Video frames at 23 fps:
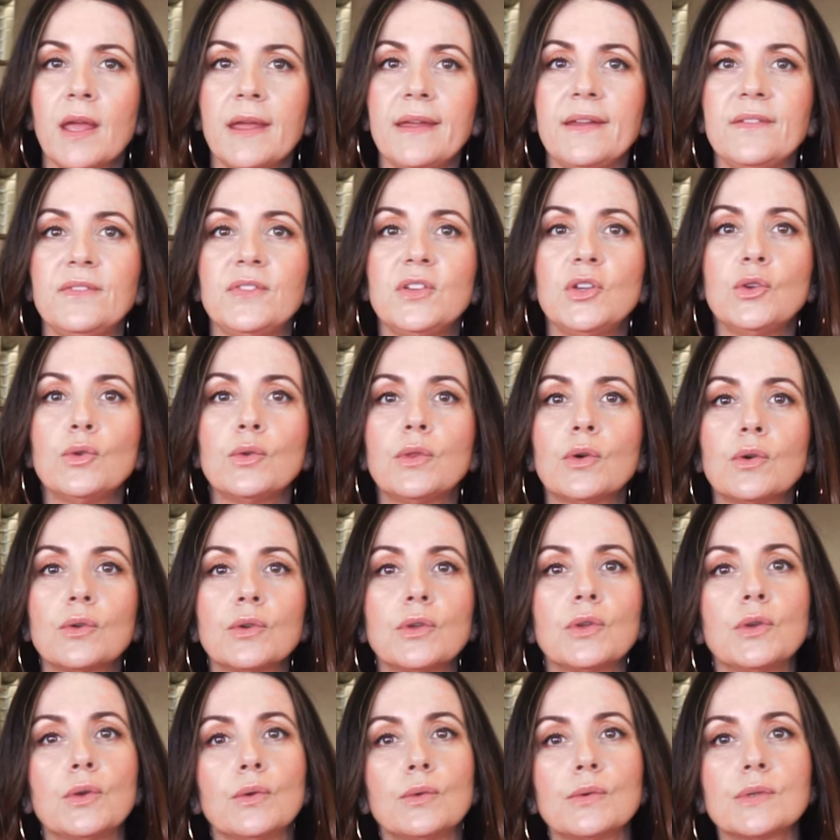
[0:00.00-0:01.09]
if you
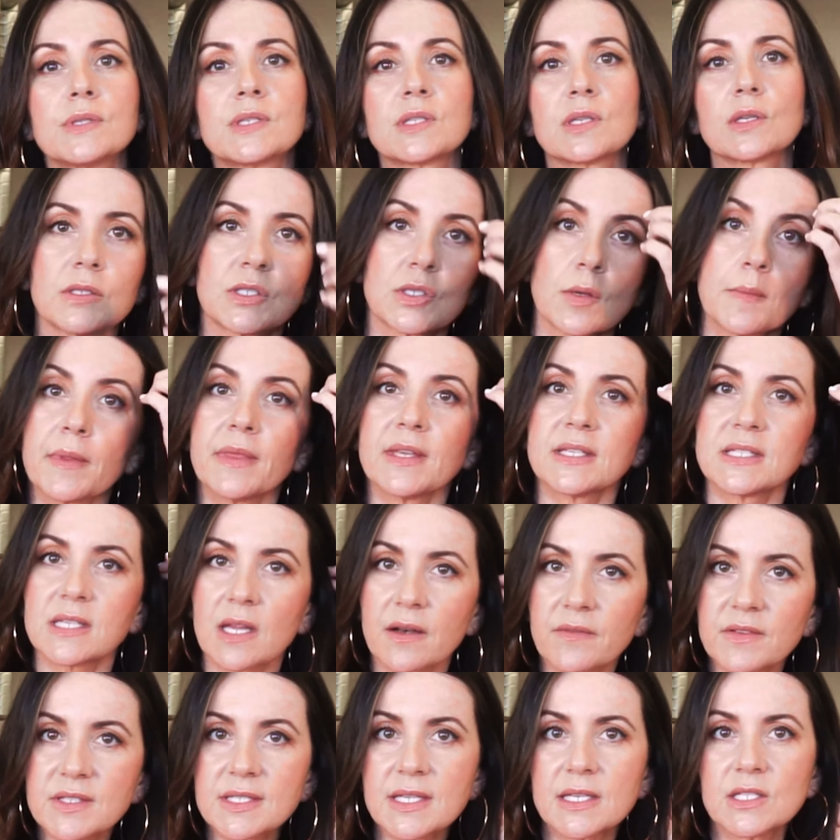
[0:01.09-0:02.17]
don't use some of the
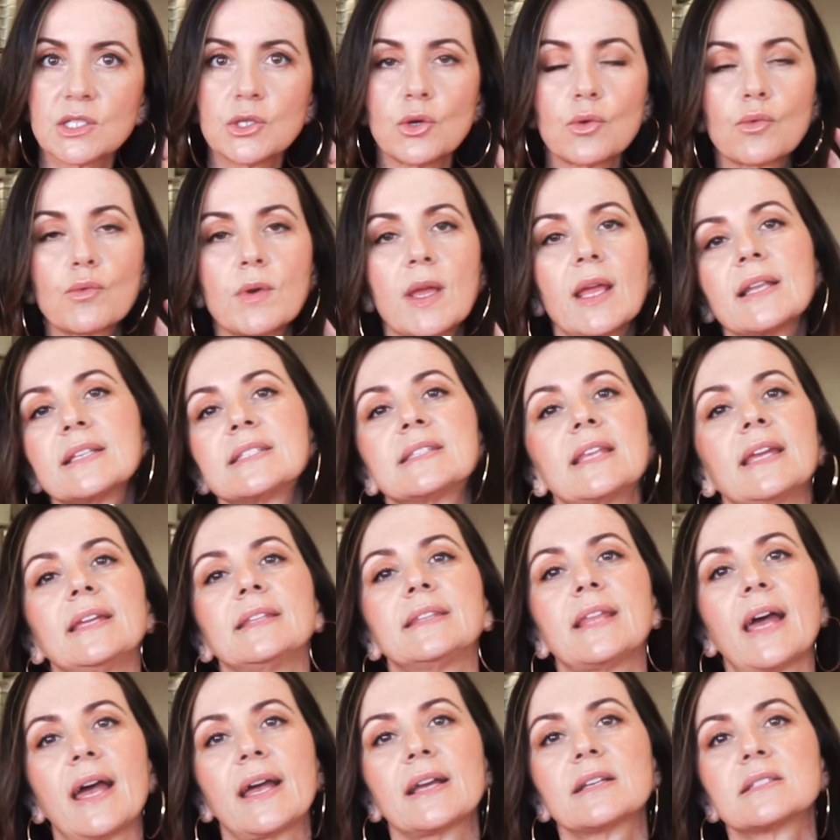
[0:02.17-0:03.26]
services your real estate
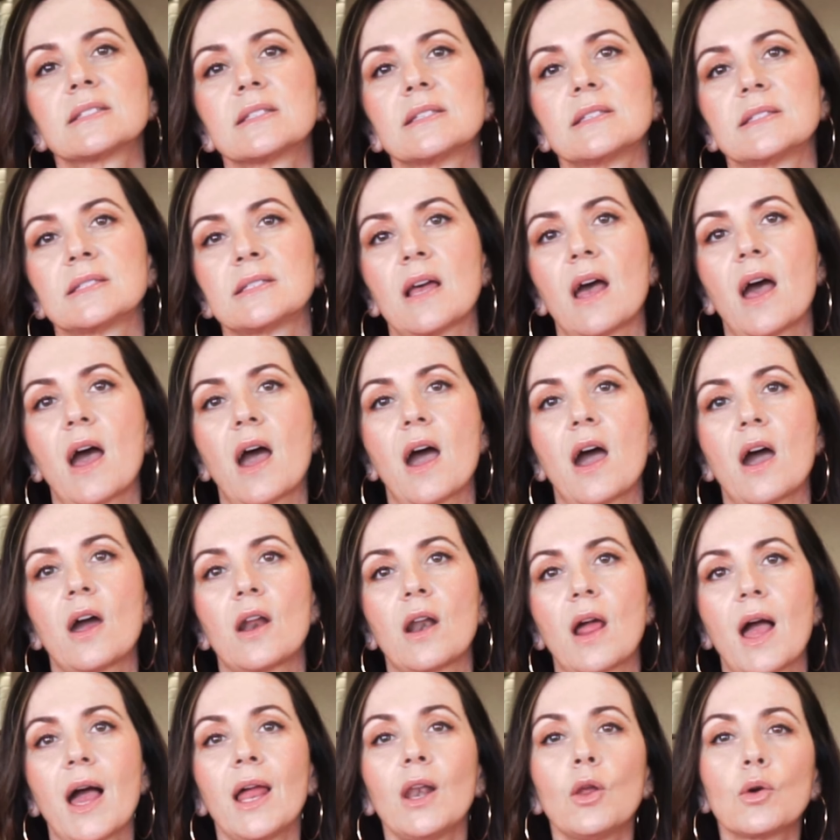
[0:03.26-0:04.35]
taxes
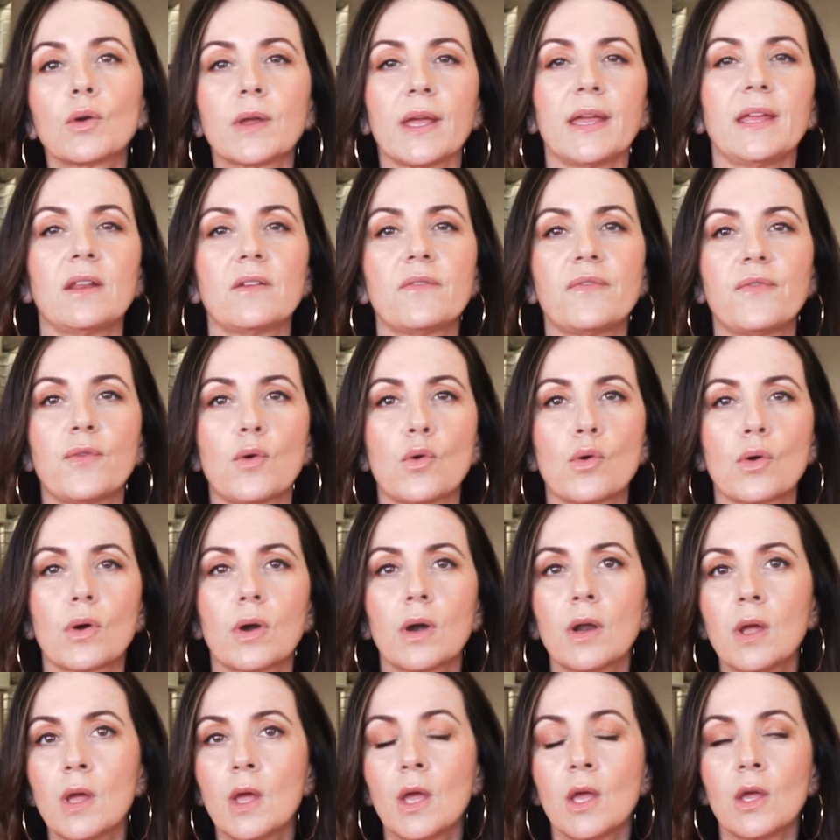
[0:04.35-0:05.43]
are allocated for,